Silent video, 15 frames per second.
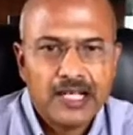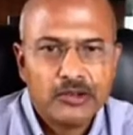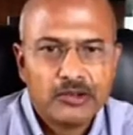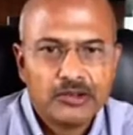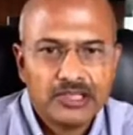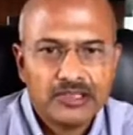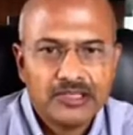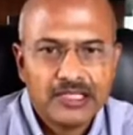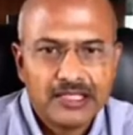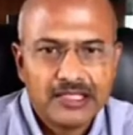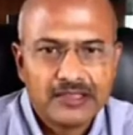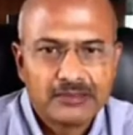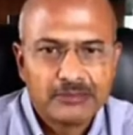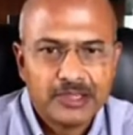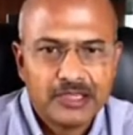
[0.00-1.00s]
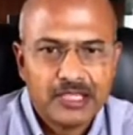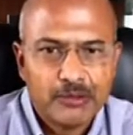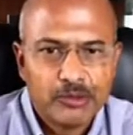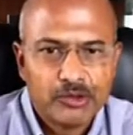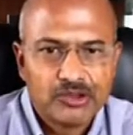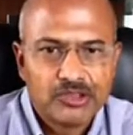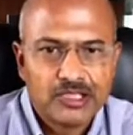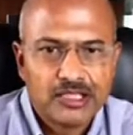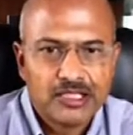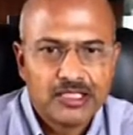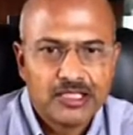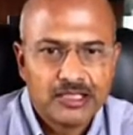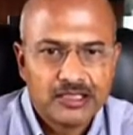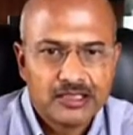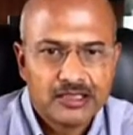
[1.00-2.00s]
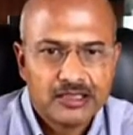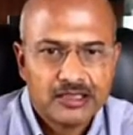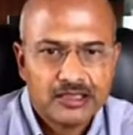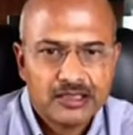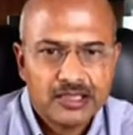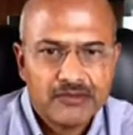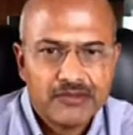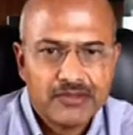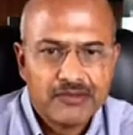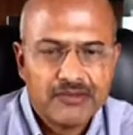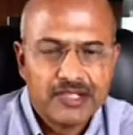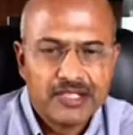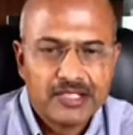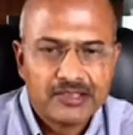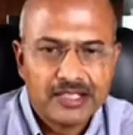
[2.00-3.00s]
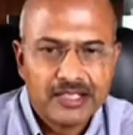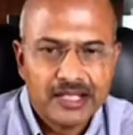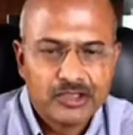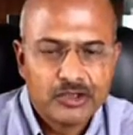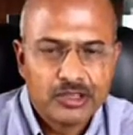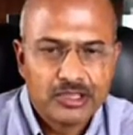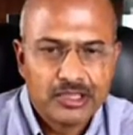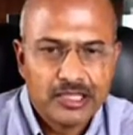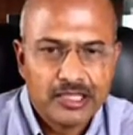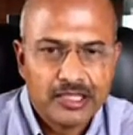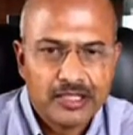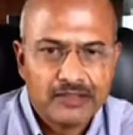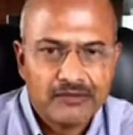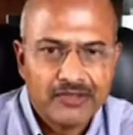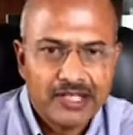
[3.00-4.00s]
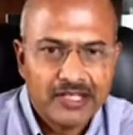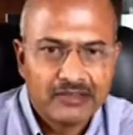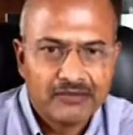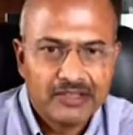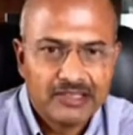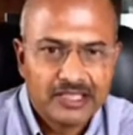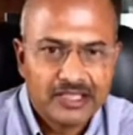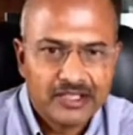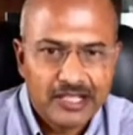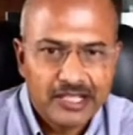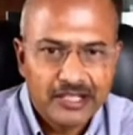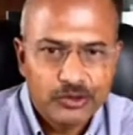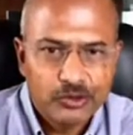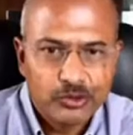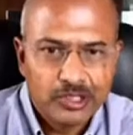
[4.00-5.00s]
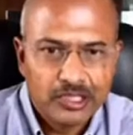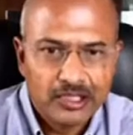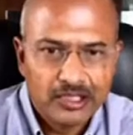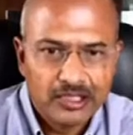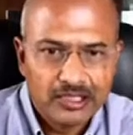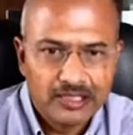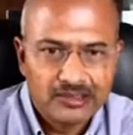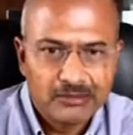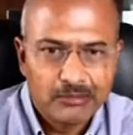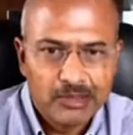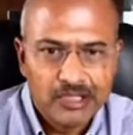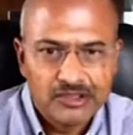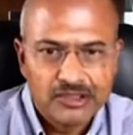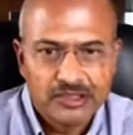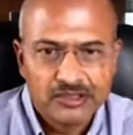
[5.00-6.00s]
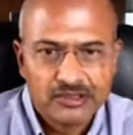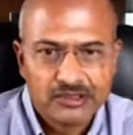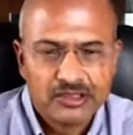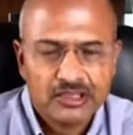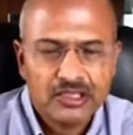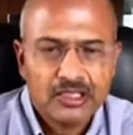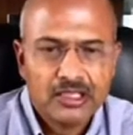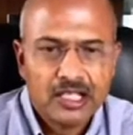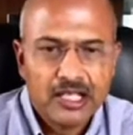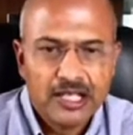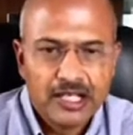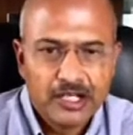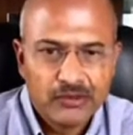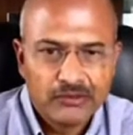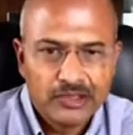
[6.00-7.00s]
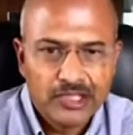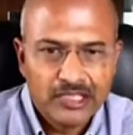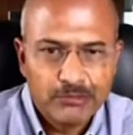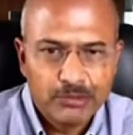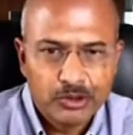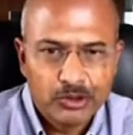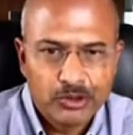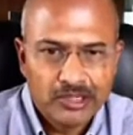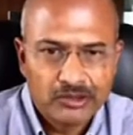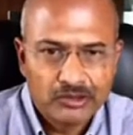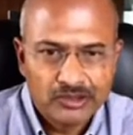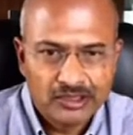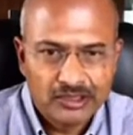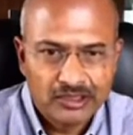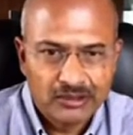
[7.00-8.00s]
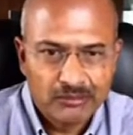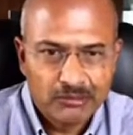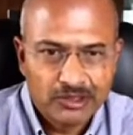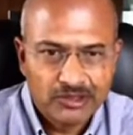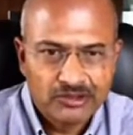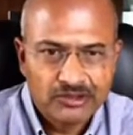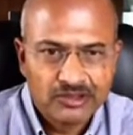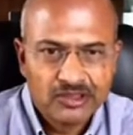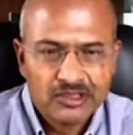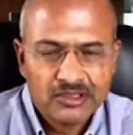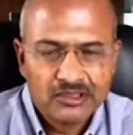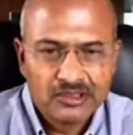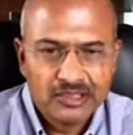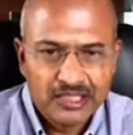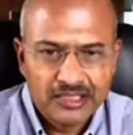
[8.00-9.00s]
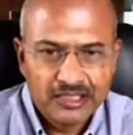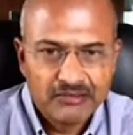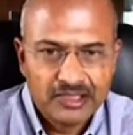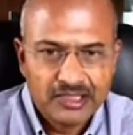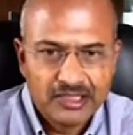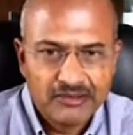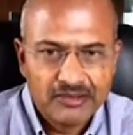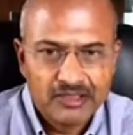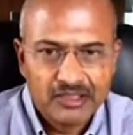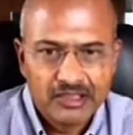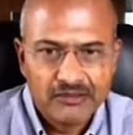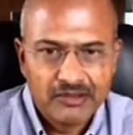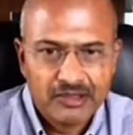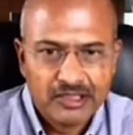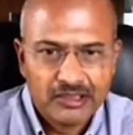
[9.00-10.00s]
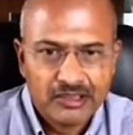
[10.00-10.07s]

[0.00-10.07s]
don't think that has been demonstrated yet, if it is actually there. In fact, when they try to increase the margins ahead of the IPO, and those are the numbers selectively they were given in